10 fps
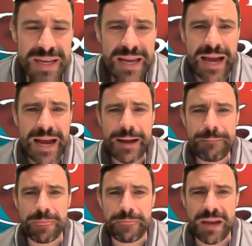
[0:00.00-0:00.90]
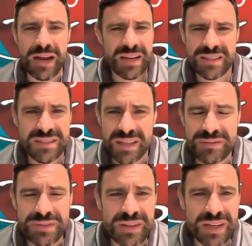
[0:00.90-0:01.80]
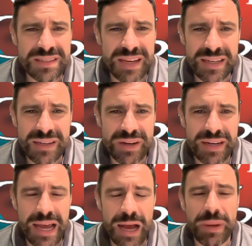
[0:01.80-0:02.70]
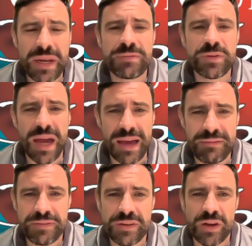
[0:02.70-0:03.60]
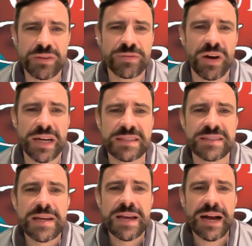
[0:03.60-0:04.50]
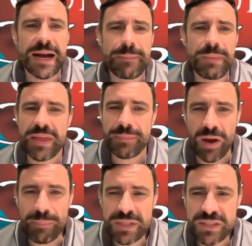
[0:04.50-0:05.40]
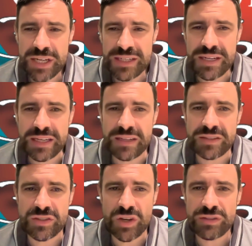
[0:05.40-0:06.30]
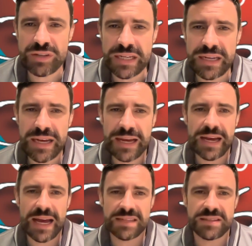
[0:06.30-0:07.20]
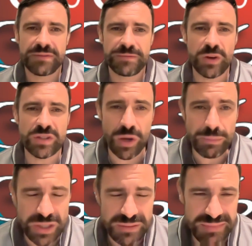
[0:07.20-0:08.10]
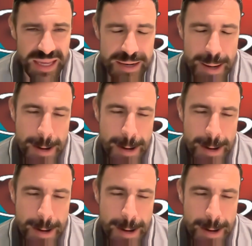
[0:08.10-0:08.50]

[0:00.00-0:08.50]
I just don't feel nice saying it right now. But if you have got those findings and they might be suggesting surgery as a first option, then